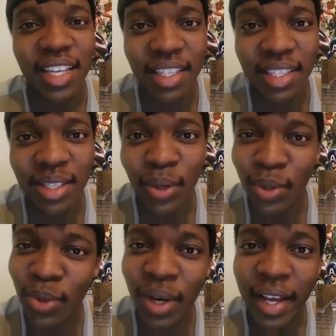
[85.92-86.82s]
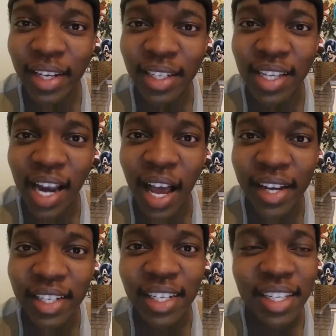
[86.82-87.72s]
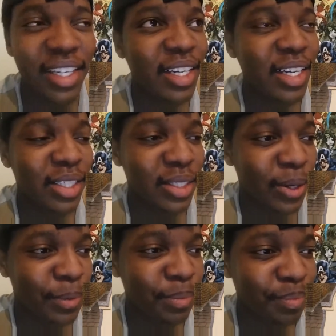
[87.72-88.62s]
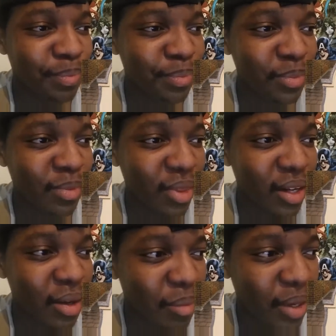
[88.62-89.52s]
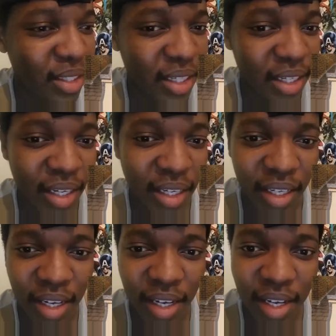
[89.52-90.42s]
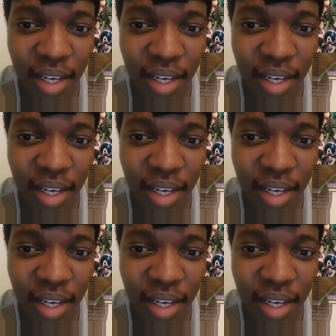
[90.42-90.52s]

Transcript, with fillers: sense, so you let it slide. So basically,